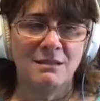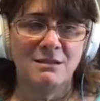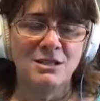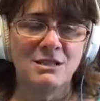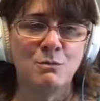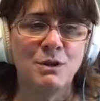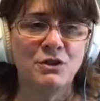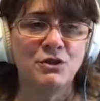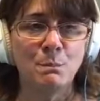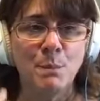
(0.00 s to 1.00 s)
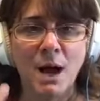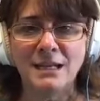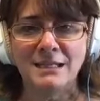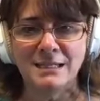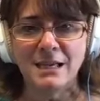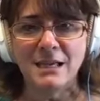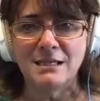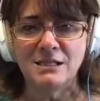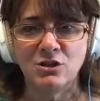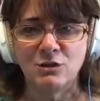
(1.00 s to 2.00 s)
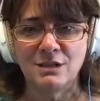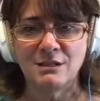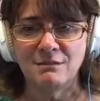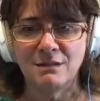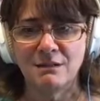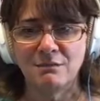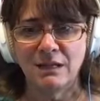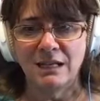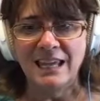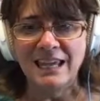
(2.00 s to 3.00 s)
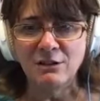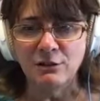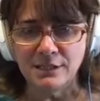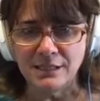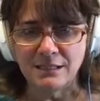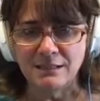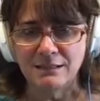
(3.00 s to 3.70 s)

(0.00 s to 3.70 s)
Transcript: just what your body does, you know, this it heals.